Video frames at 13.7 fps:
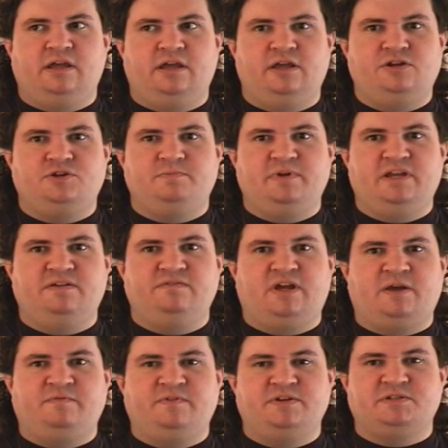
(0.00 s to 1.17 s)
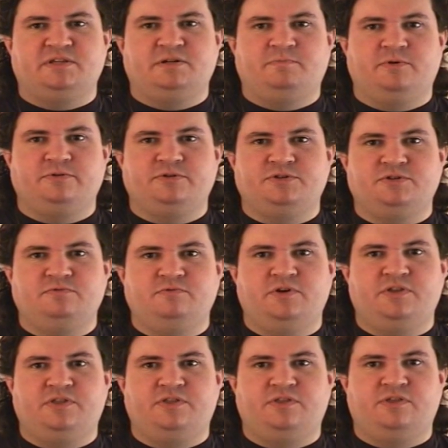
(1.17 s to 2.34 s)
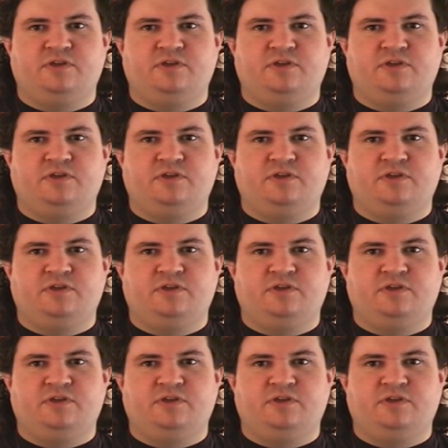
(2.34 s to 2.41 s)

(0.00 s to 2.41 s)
It should be even obvious that a person with